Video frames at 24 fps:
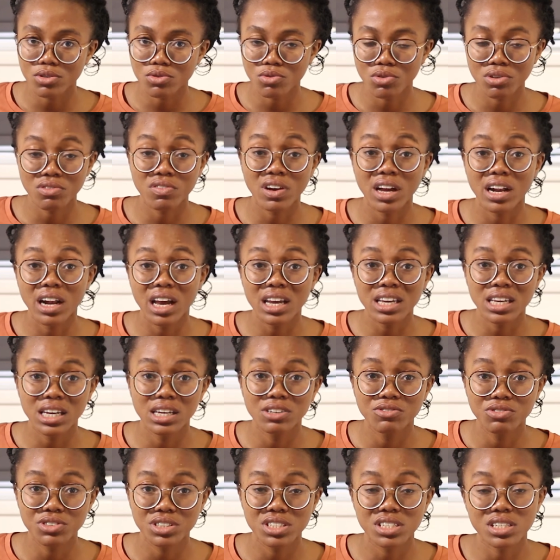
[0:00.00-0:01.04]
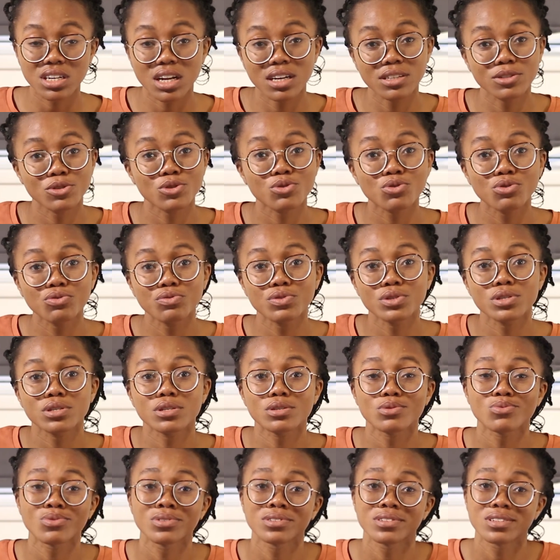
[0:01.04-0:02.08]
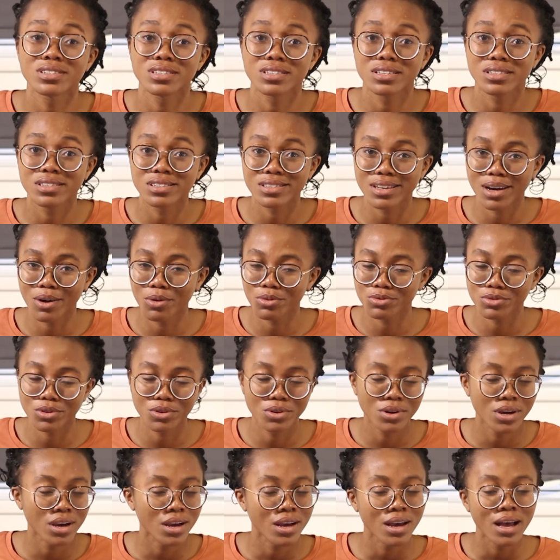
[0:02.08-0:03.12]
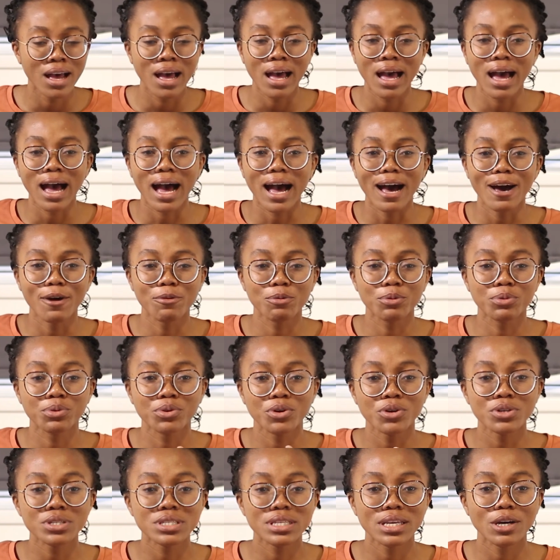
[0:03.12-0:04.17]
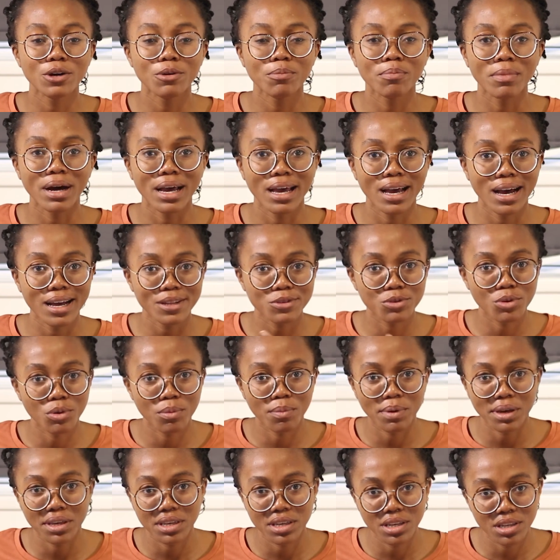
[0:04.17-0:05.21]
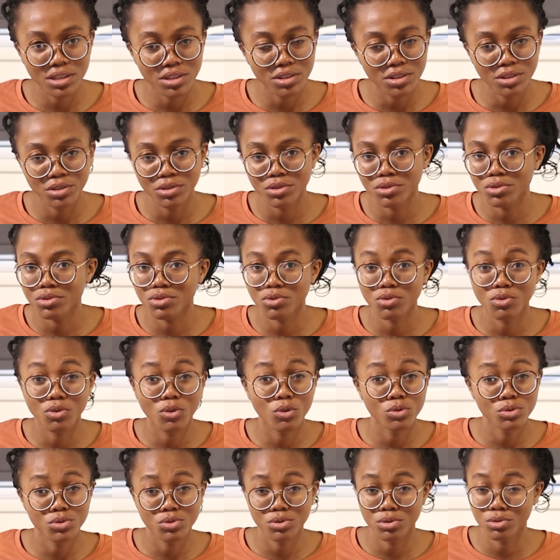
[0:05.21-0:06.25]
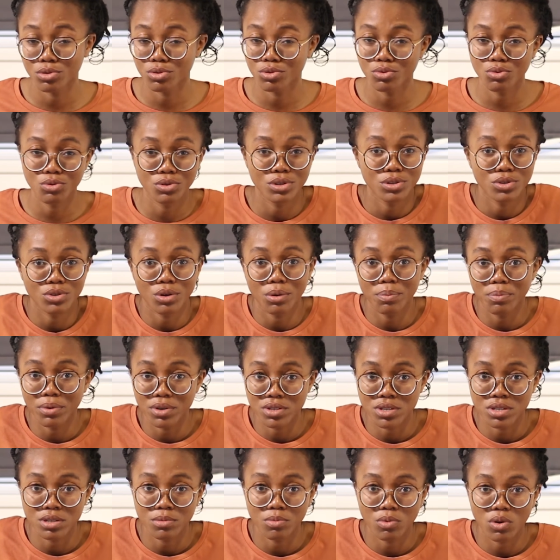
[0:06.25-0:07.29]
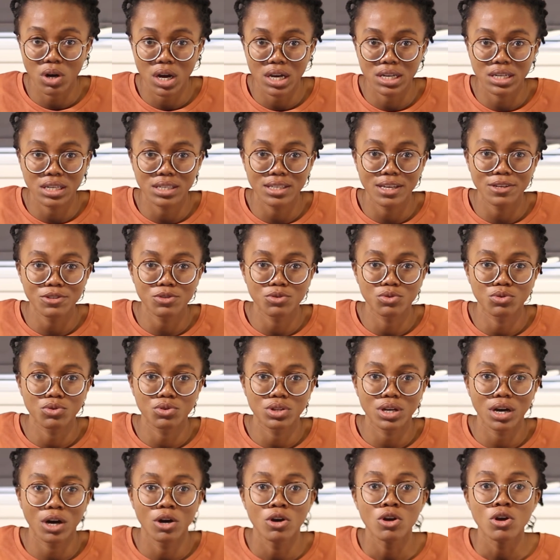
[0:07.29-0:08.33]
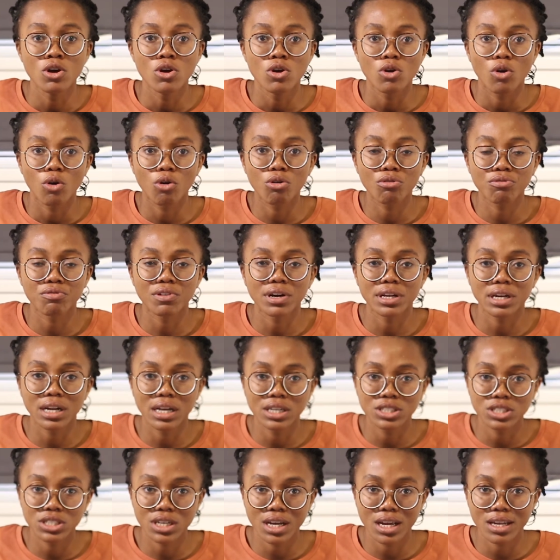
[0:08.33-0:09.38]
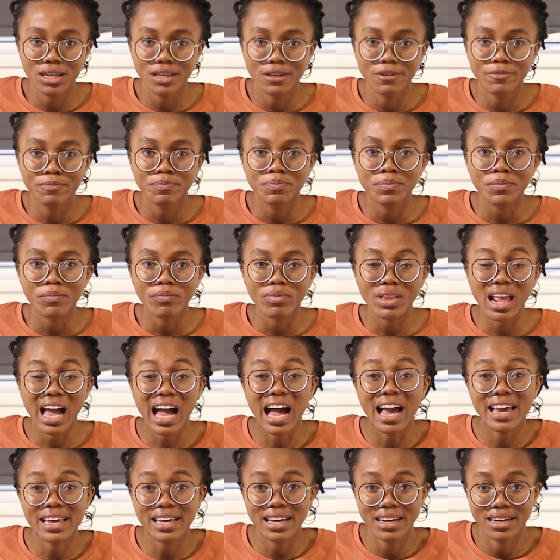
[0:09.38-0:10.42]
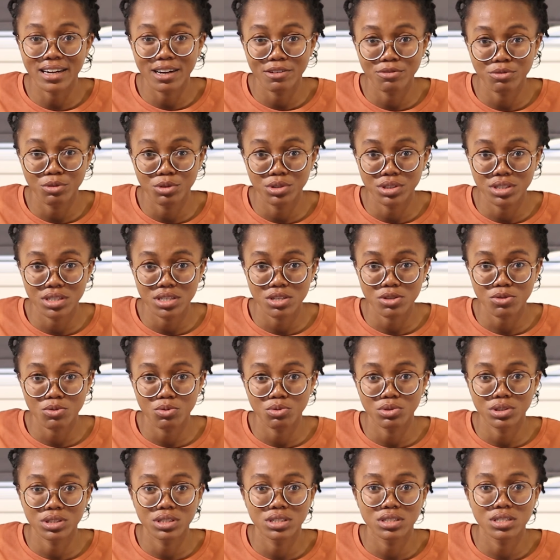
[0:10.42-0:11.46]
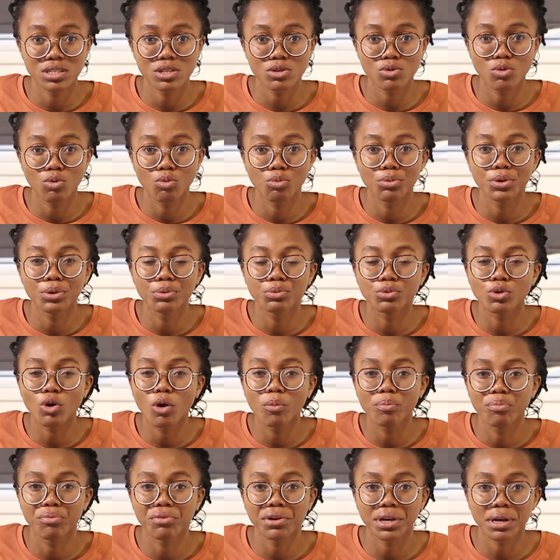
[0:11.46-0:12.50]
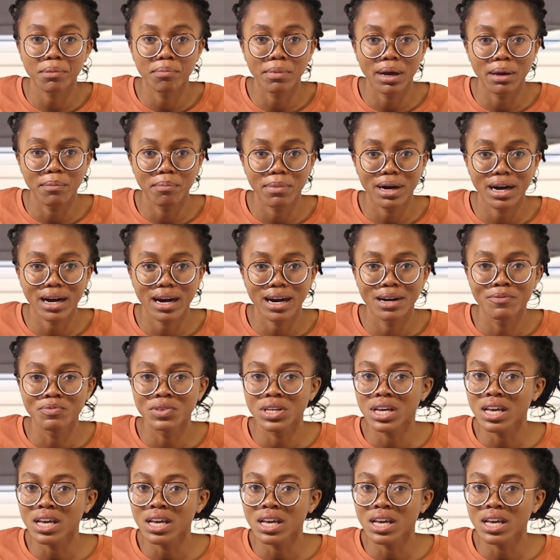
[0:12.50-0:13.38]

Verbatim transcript: a school if i like everything and the school fees is 26000 I will not sell my heart or my kidney to go to the school. It's not possible. I needed to know that, oh, financially, I can afford this school. This school will not break my back.